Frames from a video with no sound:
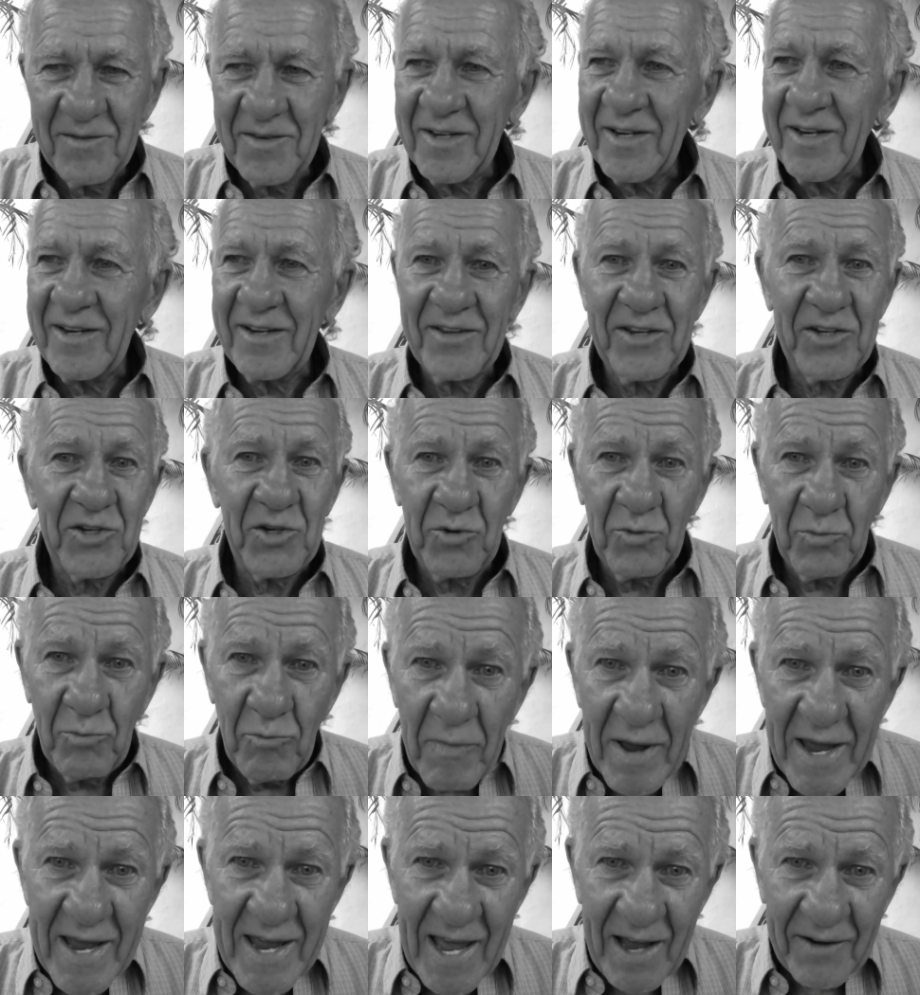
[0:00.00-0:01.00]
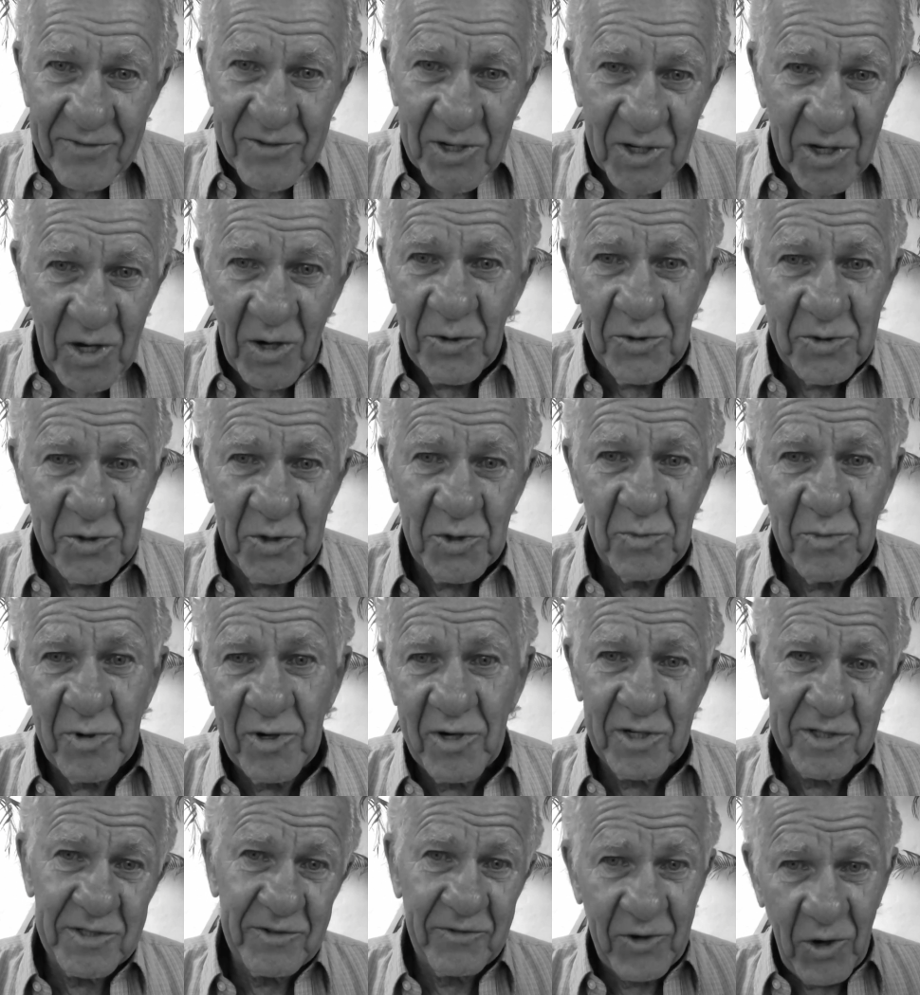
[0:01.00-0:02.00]
you may have to go to
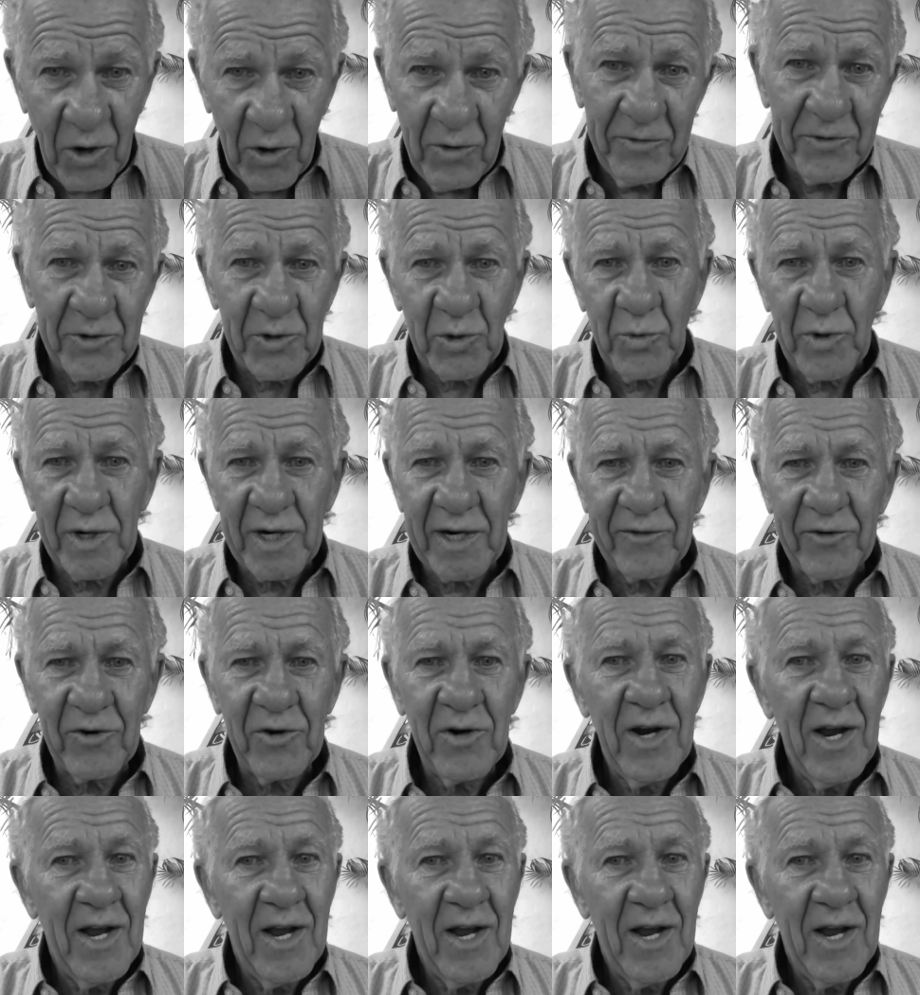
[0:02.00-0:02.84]
because of COVID or whatever.